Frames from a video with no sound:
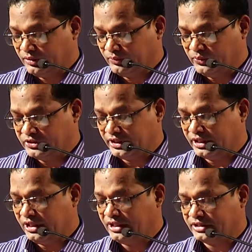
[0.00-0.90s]

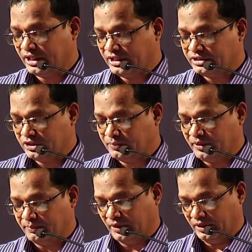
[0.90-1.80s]
physically challenged
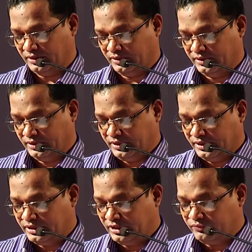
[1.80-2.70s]
people.
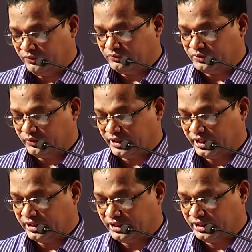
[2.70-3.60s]
Then fifth
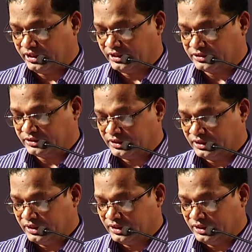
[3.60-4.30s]
variety is